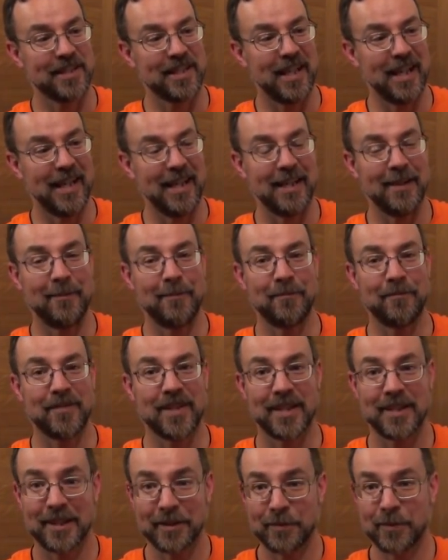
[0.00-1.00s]

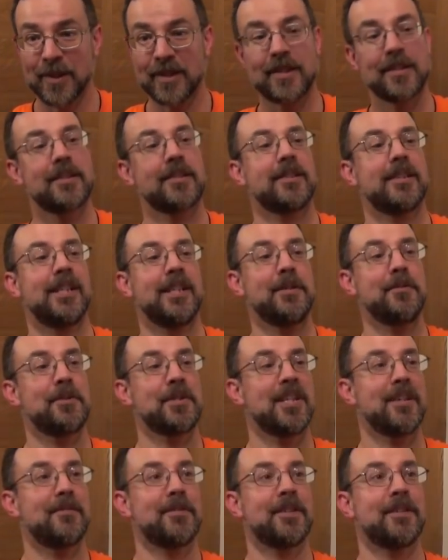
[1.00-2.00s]
It does work. I used
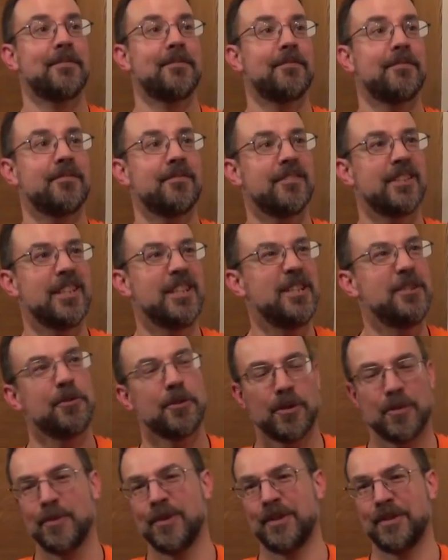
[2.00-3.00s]
to have an
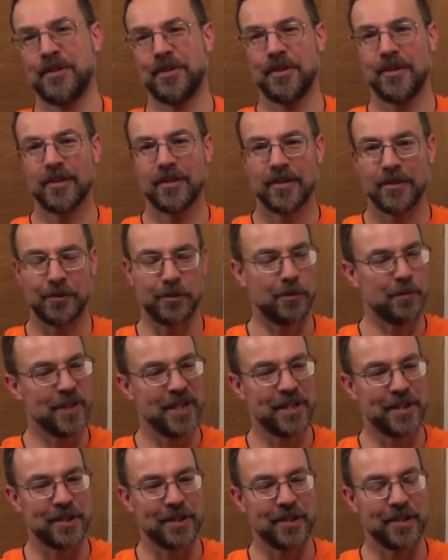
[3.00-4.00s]
enormous
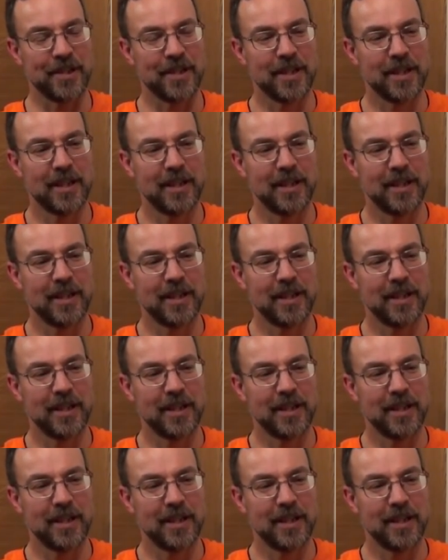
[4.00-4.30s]
Norwegian